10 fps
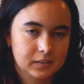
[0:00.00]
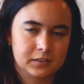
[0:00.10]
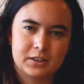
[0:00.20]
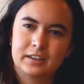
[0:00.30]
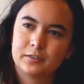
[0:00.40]

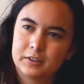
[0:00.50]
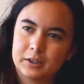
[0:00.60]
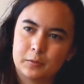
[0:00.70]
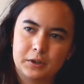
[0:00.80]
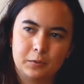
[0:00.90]
So that's
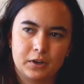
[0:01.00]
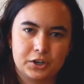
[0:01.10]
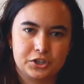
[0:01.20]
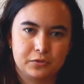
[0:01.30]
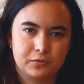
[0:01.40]
really what you want
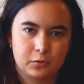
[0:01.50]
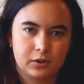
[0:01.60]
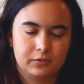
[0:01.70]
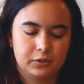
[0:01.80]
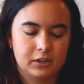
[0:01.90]
to shoot for.
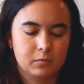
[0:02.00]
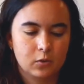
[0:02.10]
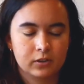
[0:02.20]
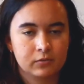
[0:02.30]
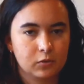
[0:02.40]
If you get
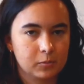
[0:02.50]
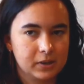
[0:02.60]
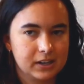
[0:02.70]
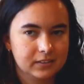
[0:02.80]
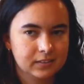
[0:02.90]
more than 4
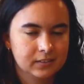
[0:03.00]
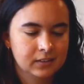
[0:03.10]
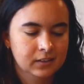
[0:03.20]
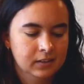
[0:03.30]
minutes,